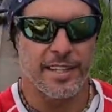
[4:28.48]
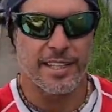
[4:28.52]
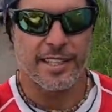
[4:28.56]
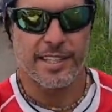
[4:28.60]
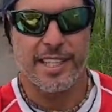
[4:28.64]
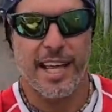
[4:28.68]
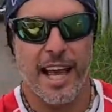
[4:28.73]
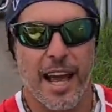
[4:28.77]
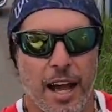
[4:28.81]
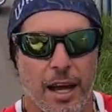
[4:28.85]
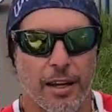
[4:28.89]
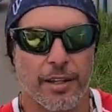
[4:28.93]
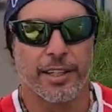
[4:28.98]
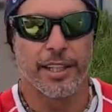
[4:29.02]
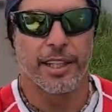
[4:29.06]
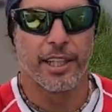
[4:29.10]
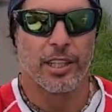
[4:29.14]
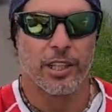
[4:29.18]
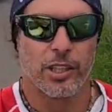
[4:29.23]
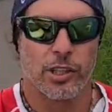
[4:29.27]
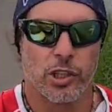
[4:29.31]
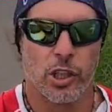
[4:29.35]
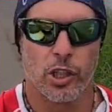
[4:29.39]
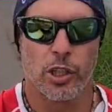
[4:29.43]
the sound
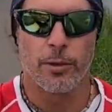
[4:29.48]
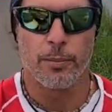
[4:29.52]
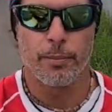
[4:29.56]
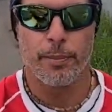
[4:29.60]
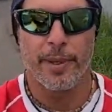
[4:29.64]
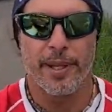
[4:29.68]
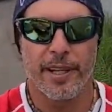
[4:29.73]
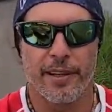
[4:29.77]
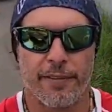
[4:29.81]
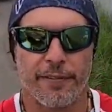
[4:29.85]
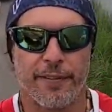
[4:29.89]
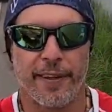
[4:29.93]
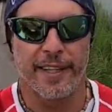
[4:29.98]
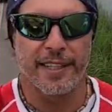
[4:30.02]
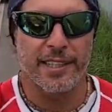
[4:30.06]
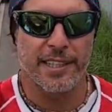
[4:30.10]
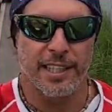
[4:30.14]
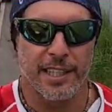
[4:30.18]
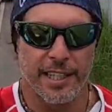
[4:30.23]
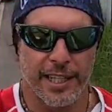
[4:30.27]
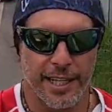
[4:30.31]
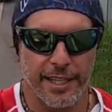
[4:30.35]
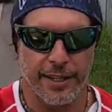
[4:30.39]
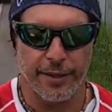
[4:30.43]
shouldn't be
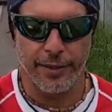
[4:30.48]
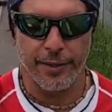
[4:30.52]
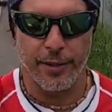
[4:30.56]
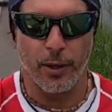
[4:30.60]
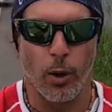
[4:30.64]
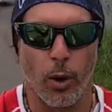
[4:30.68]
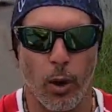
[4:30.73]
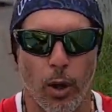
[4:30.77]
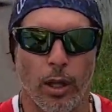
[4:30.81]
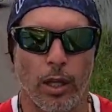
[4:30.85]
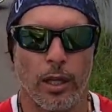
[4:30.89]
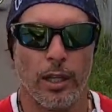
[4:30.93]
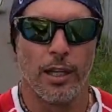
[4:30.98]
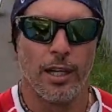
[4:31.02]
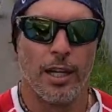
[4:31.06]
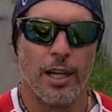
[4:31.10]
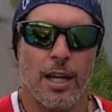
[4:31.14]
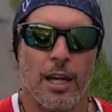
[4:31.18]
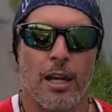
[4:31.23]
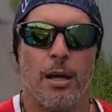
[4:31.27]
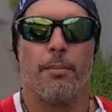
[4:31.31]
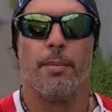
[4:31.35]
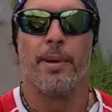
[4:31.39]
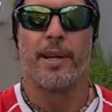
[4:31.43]
affected here at all,
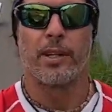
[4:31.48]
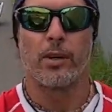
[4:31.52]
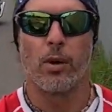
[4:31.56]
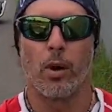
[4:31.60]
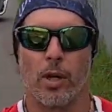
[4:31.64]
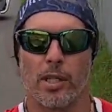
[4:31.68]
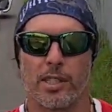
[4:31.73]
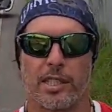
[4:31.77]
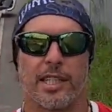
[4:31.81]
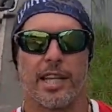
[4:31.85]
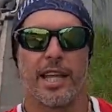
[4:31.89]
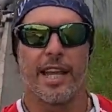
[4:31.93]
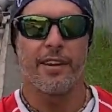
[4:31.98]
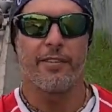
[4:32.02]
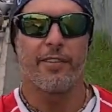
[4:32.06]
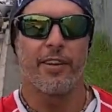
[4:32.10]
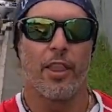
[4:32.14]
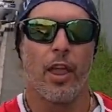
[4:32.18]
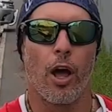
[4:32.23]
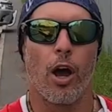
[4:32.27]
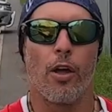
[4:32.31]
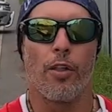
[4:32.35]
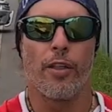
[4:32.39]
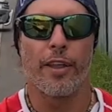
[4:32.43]
because
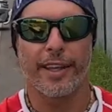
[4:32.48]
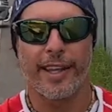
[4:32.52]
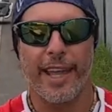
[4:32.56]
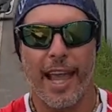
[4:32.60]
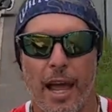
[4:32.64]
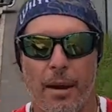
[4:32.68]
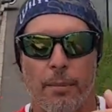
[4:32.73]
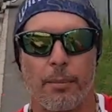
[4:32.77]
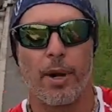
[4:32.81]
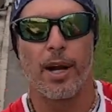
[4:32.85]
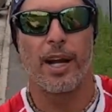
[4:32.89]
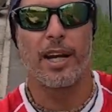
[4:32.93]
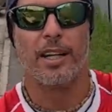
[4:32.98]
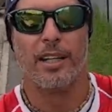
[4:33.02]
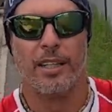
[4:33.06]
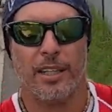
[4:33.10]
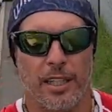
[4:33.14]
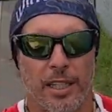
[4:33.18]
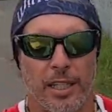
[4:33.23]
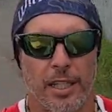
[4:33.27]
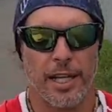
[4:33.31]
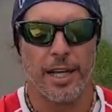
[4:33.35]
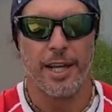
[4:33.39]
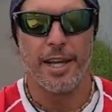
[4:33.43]
even though the camera
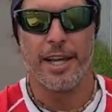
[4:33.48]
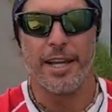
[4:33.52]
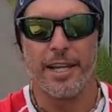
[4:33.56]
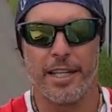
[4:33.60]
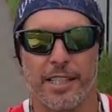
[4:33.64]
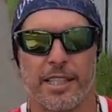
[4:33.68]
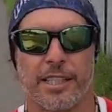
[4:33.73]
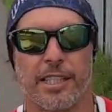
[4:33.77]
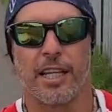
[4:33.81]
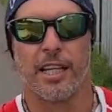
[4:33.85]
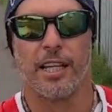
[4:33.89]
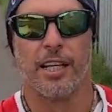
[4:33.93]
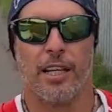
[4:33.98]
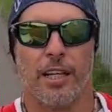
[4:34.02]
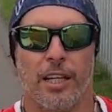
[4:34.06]
is